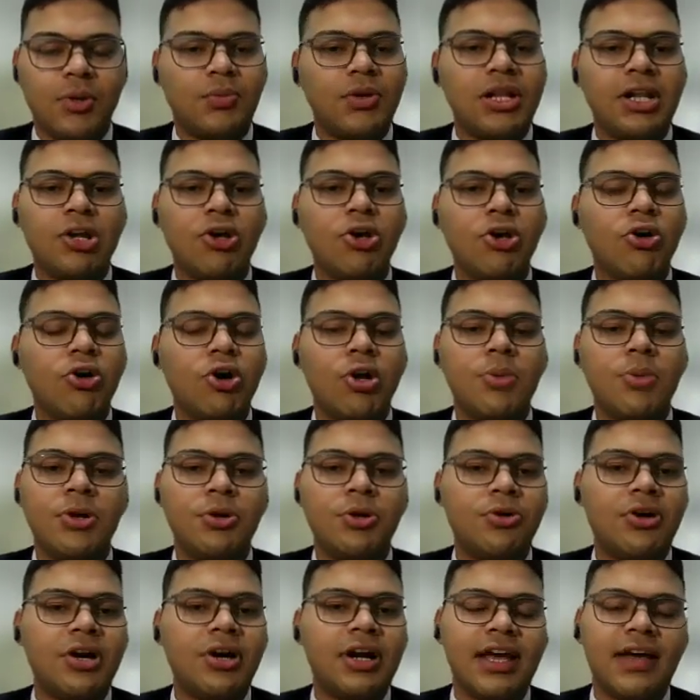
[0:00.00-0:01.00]
people in gig
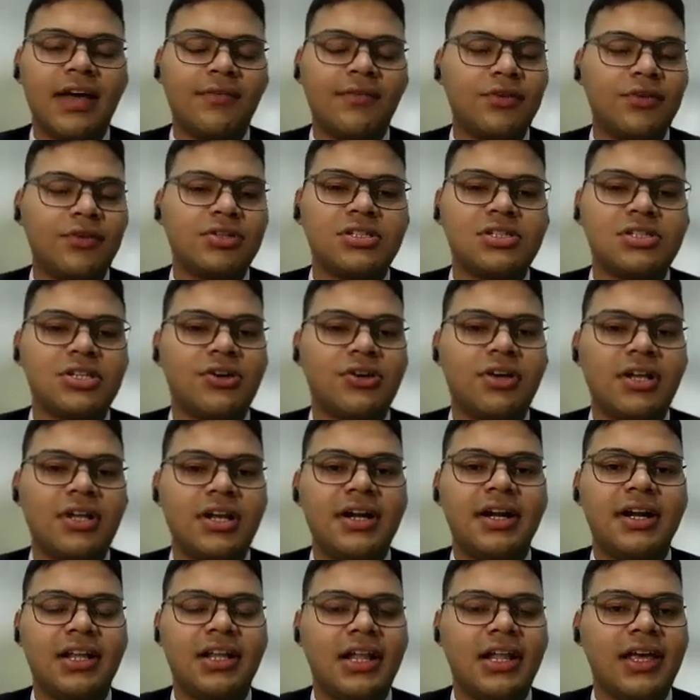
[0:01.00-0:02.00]
economy do not have social
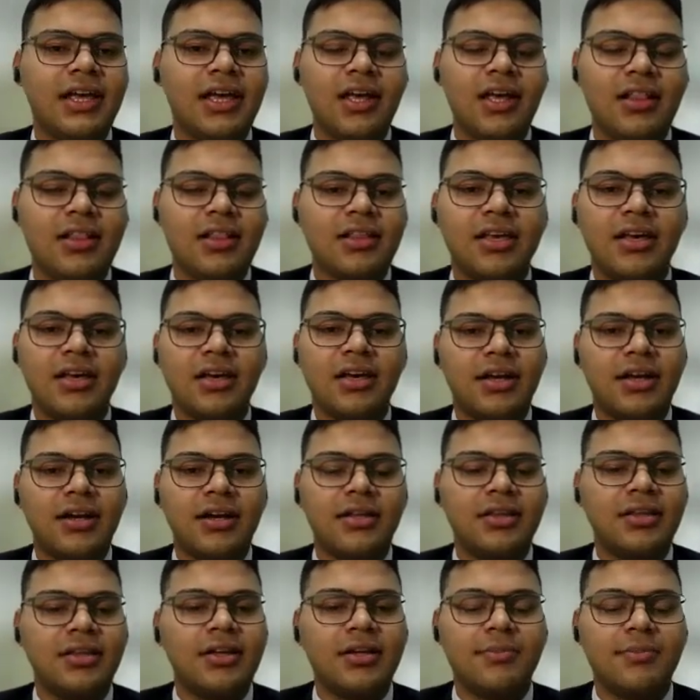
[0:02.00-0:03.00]
security like
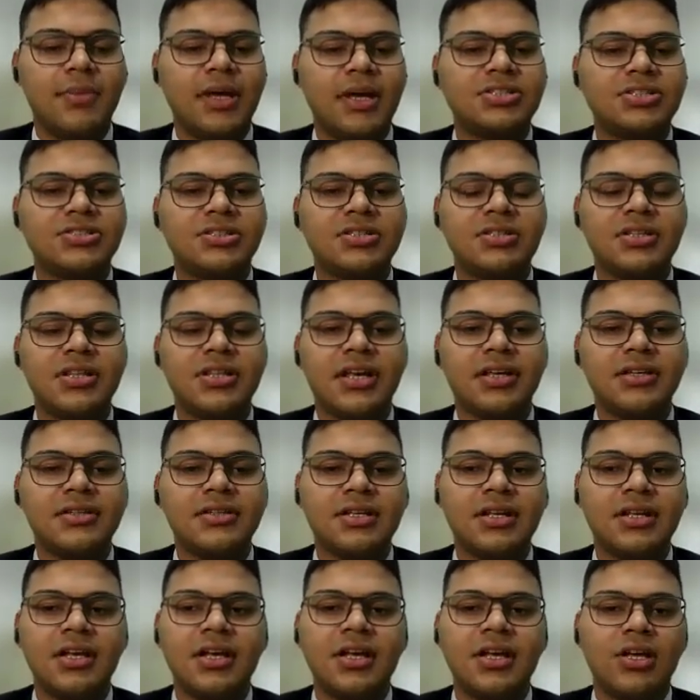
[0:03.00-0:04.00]
healthcare and other pension
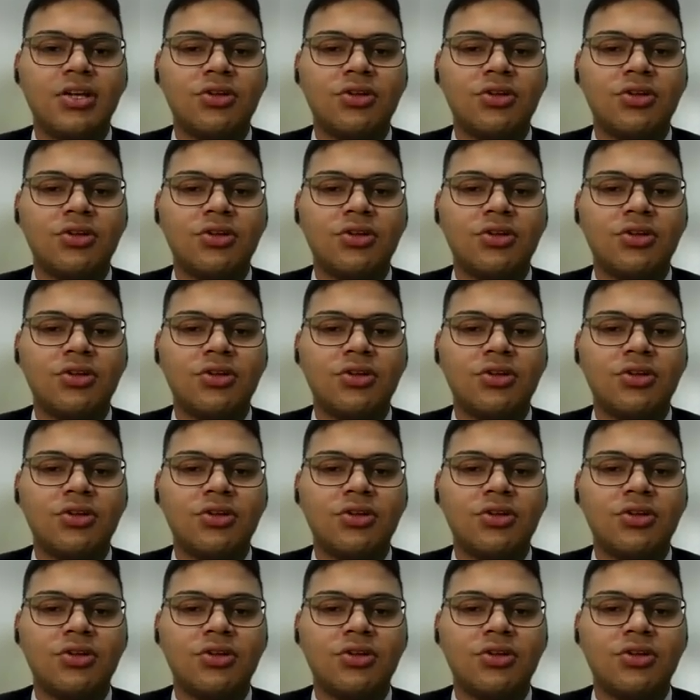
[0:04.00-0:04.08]
things.